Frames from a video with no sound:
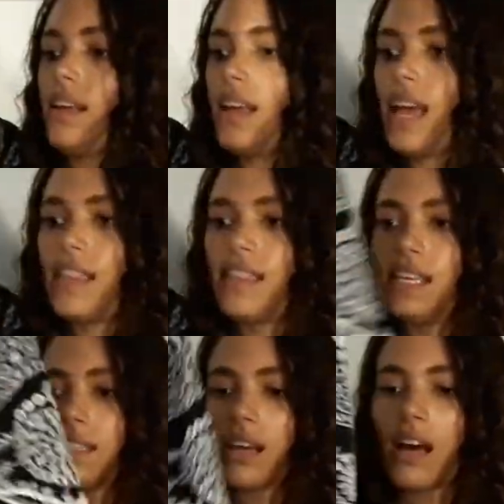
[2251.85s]
And
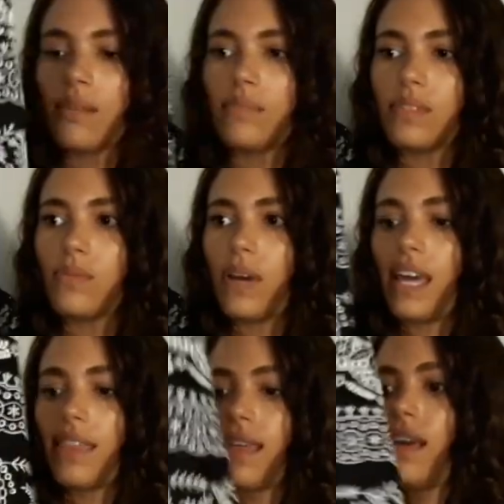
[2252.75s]
this comes
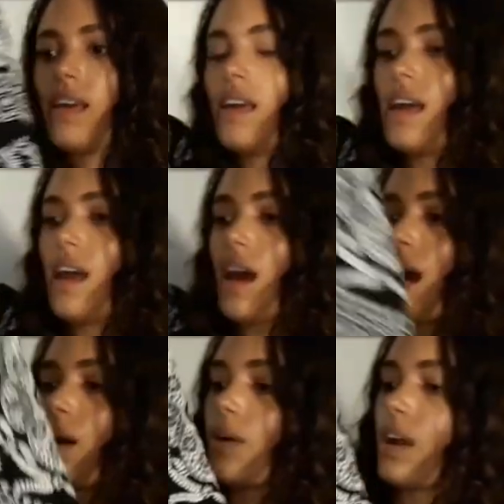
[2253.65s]
with
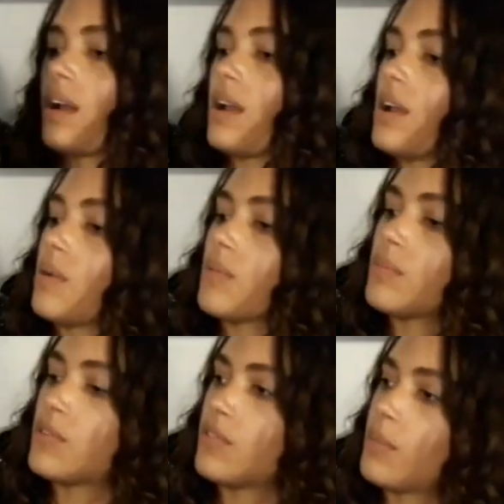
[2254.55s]
our
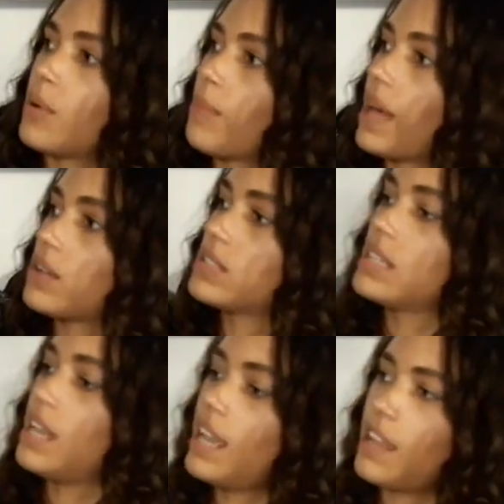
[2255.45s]
removable belt
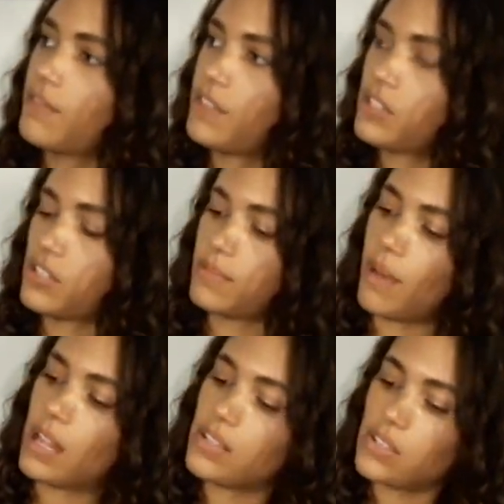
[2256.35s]
and features
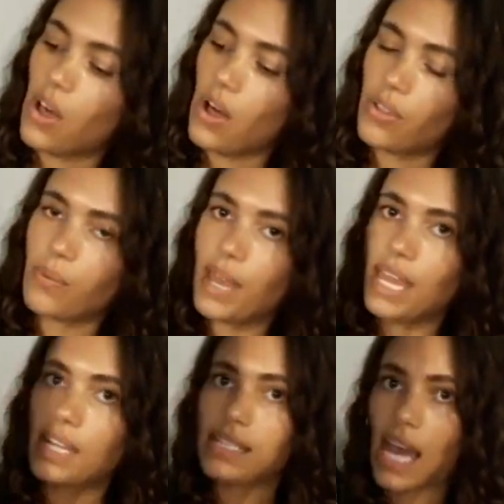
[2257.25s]
buttons all the
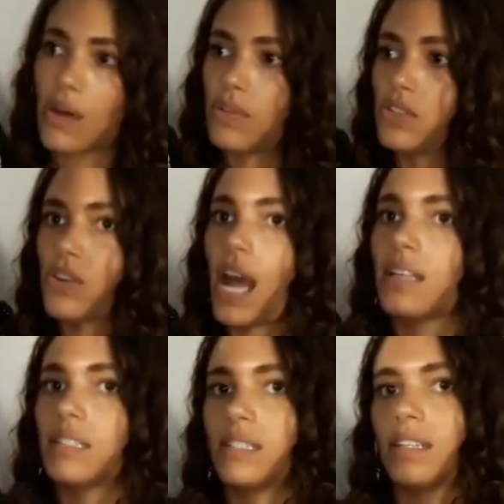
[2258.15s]
way down the
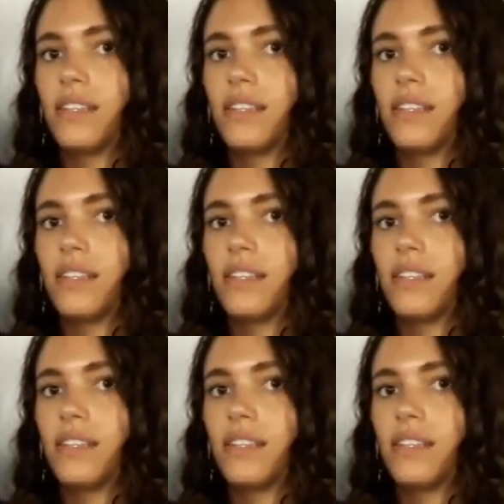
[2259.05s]
dress.